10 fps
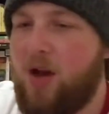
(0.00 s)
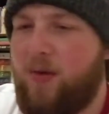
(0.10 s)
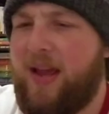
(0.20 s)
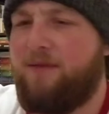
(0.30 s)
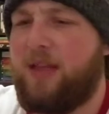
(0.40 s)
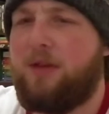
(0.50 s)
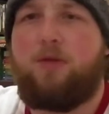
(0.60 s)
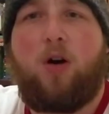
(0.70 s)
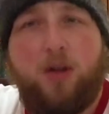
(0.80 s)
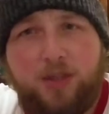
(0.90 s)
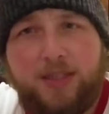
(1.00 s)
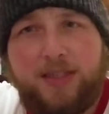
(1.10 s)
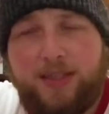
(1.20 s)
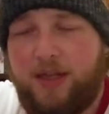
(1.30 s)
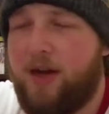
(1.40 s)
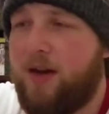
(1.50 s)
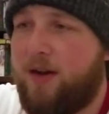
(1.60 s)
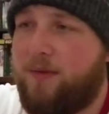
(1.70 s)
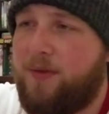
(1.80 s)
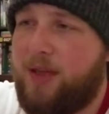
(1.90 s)
we have the largest
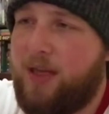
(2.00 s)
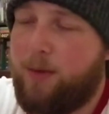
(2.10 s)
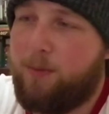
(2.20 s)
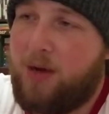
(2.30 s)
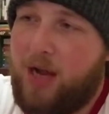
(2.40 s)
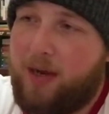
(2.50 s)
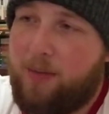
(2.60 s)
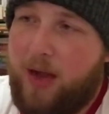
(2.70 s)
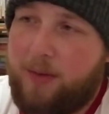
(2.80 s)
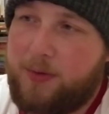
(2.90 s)
of the Pocket Pops,